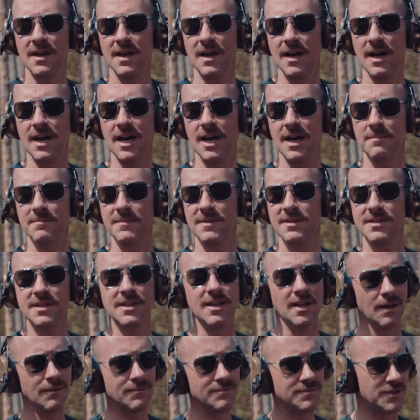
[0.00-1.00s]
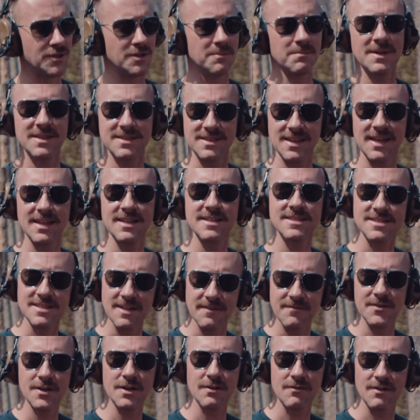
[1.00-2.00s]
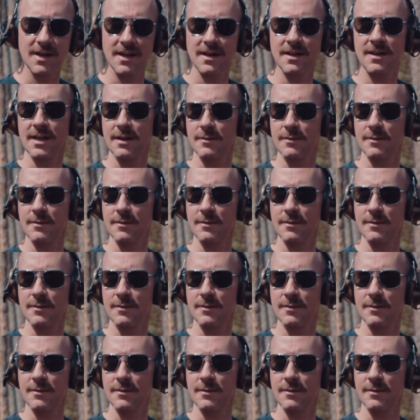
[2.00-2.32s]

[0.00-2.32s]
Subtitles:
You know, doing my thing, sniffing around.